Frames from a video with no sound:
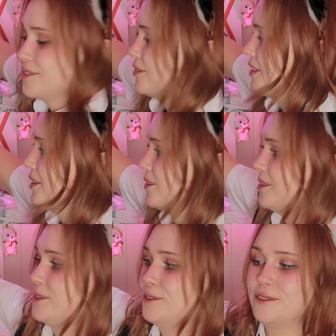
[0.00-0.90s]
figure
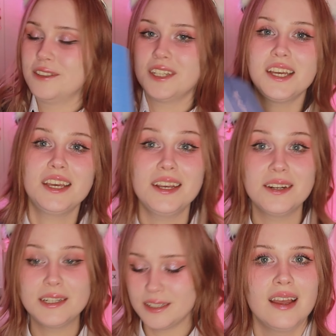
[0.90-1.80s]
over
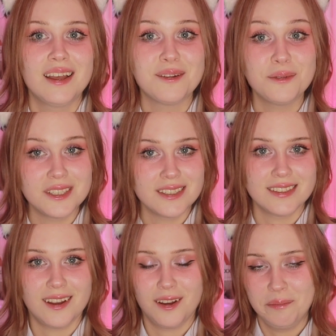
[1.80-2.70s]
here, which is
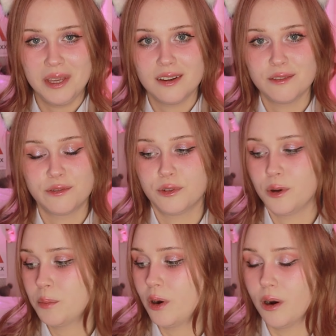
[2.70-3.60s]
Amiya
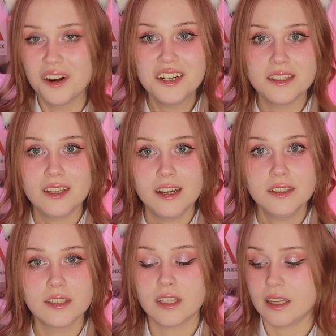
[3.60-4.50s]
from
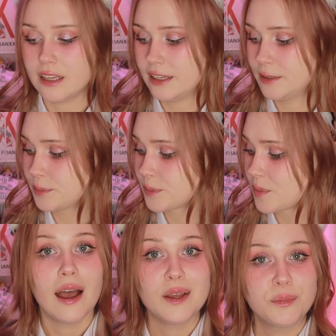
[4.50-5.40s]
Arknights.
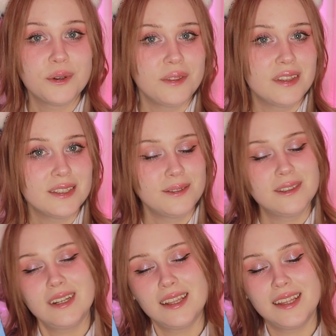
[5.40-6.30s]
I bought this
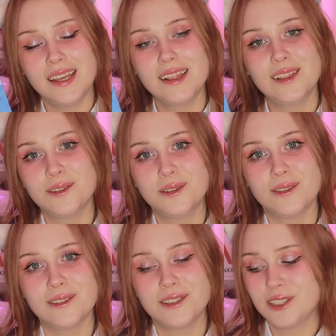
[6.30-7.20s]
one at a
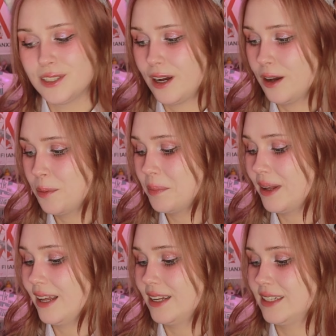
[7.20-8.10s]
local shop,
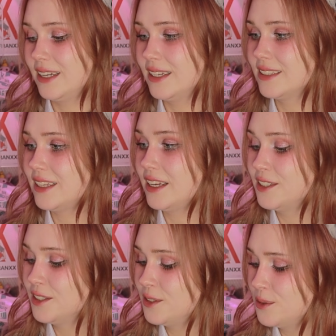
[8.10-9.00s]
and it's a
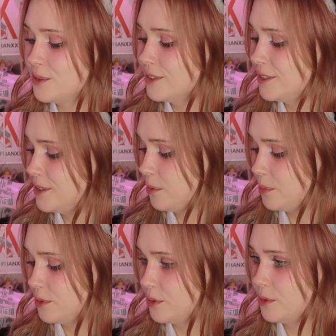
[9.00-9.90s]
noodle
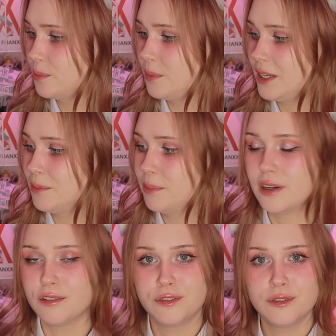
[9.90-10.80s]
stopper made
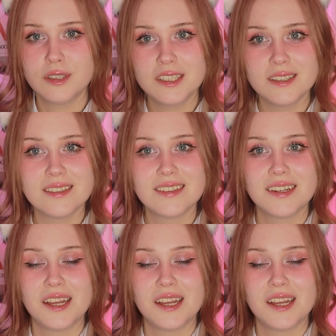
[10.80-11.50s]
by FuRyu,